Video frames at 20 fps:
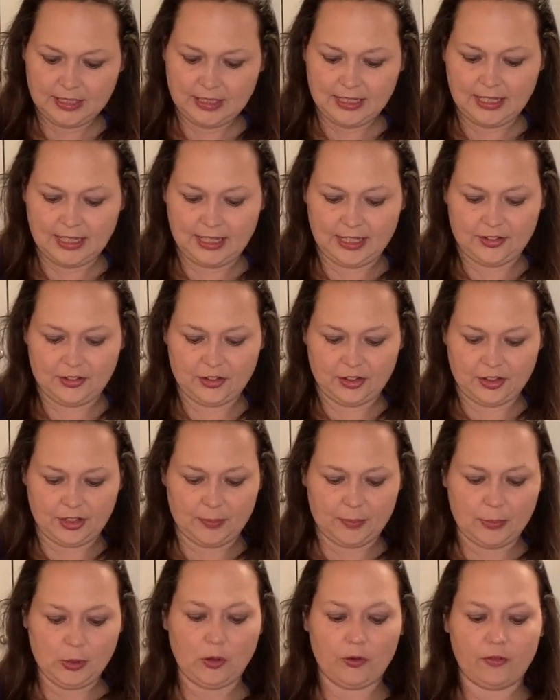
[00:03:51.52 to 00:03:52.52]
And your
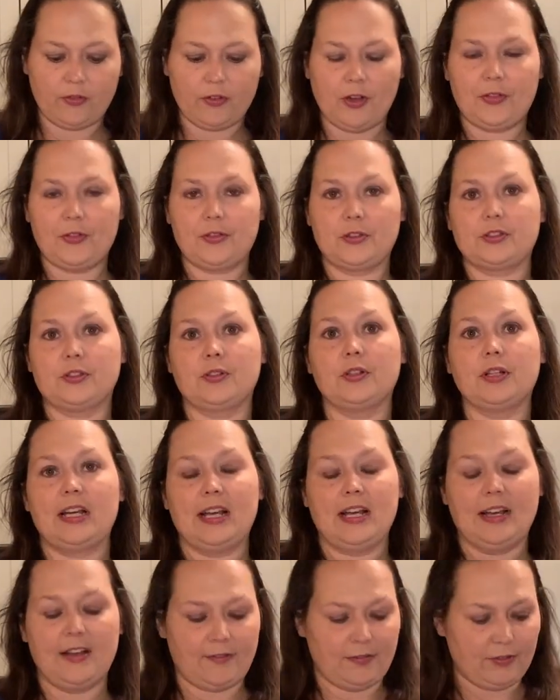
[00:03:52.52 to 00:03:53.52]
milk frother is going to
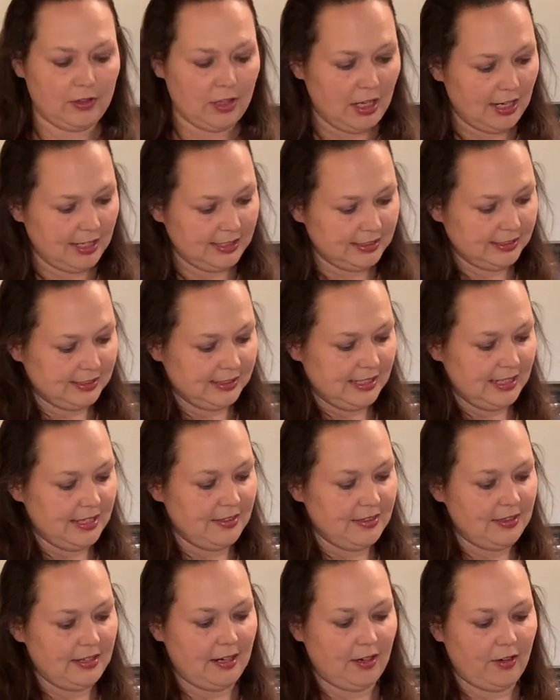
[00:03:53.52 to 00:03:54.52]
have lines in
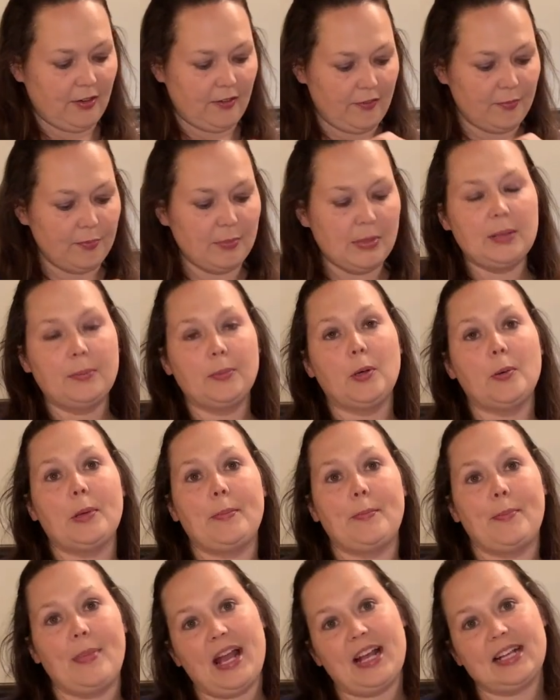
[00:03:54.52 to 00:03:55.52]
there of minimum
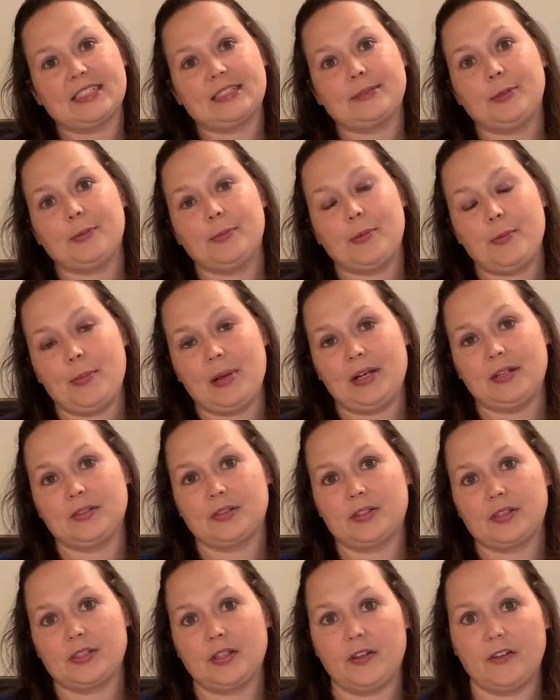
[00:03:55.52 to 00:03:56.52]
and maximum
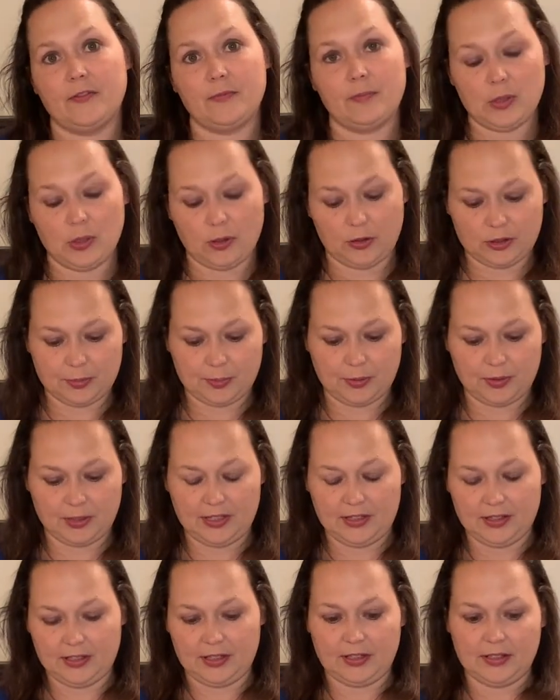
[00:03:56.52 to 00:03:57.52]
amounts of milk to put in
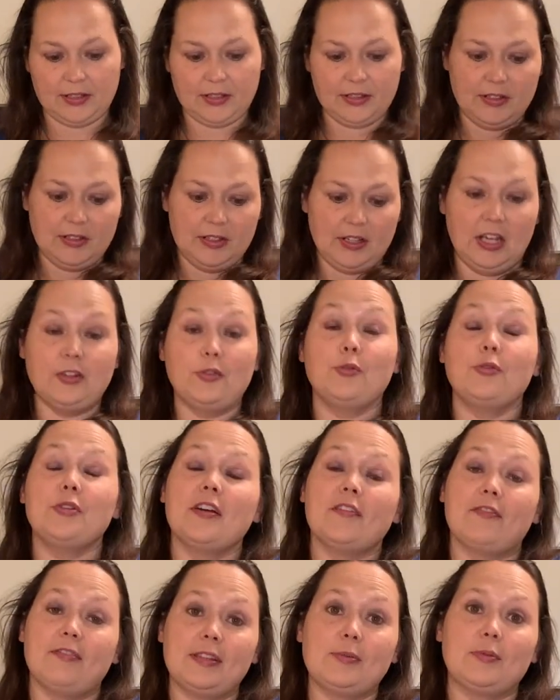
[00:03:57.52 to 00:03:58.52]
there. And you
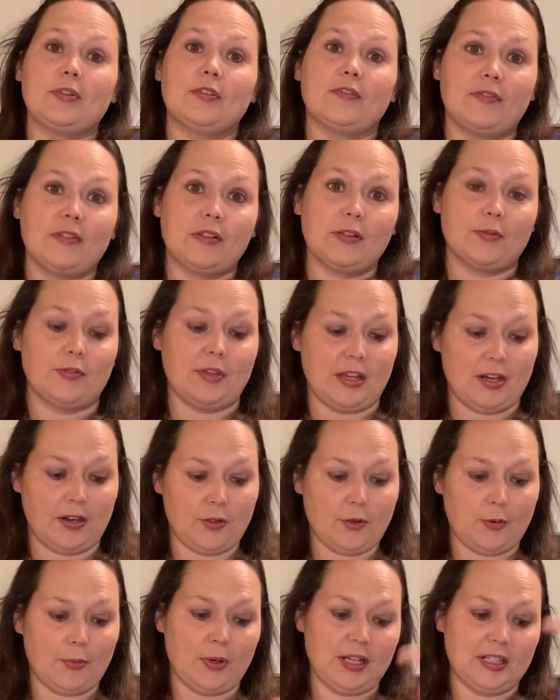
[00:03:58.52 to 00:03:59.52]
definitely want to follow that,
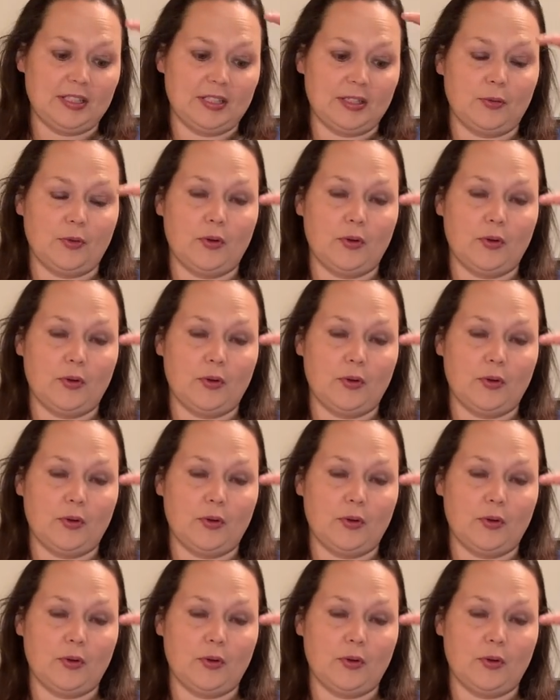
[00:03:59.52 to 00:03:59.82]
otherwise it'll